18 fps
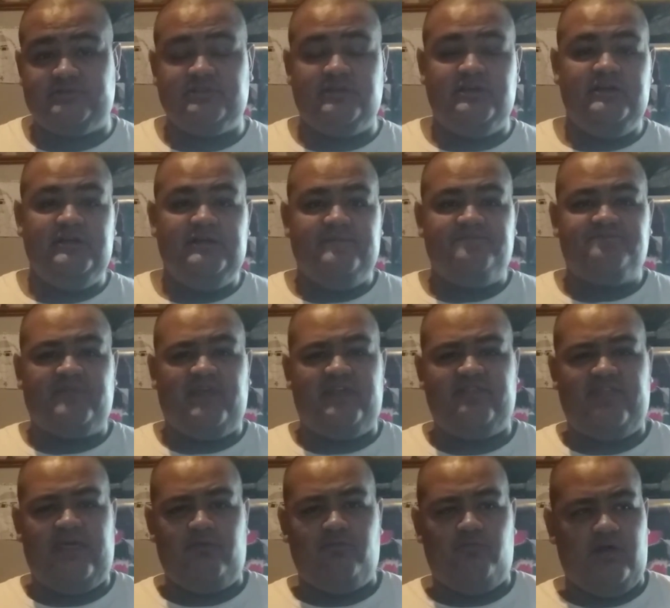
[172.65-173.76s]
And
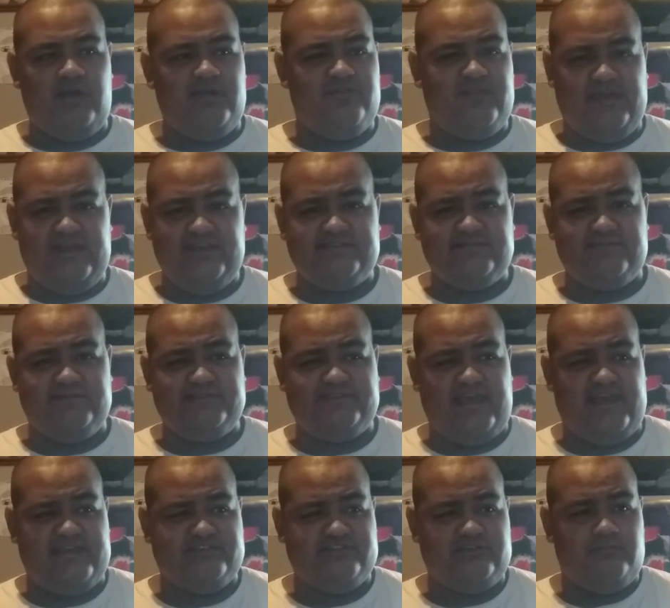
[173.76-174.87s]
then one of the Islamists
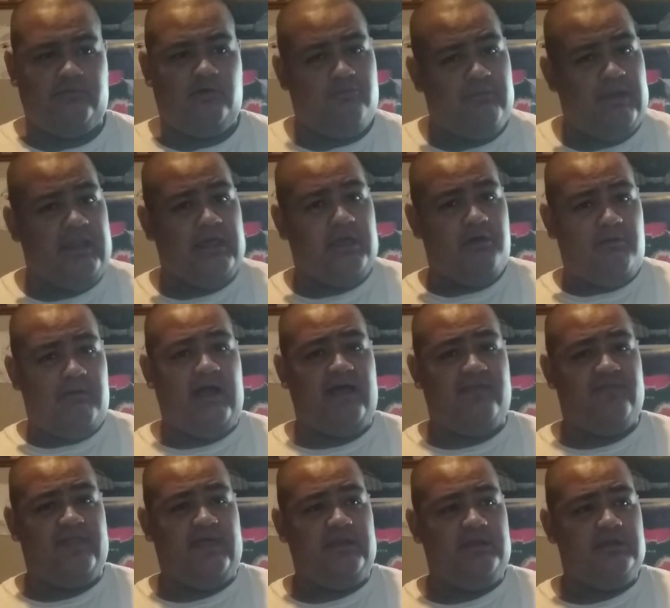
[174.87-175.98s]
asked him, well, go
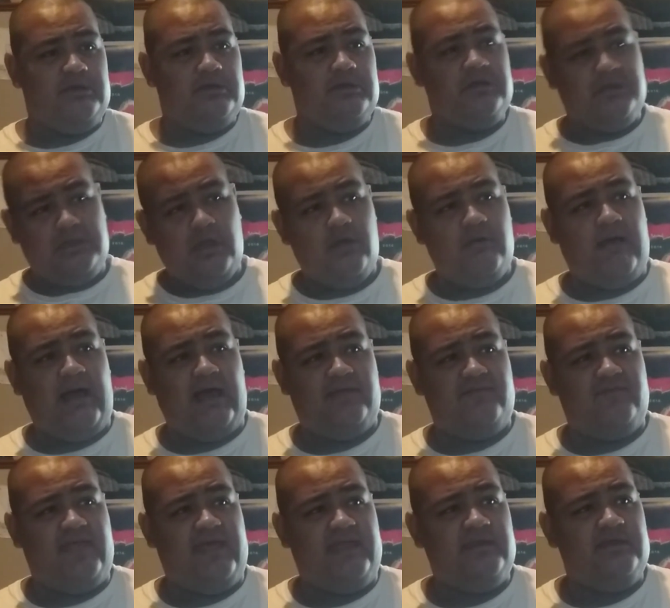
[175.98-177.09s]
on
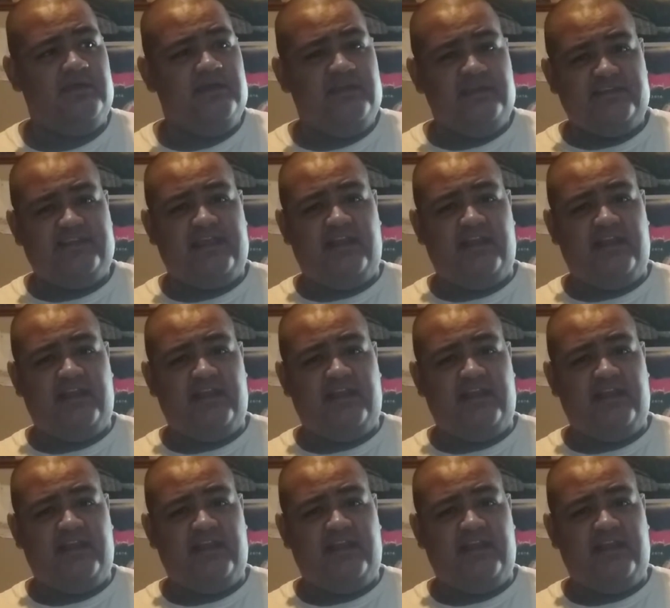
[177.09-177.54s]
then.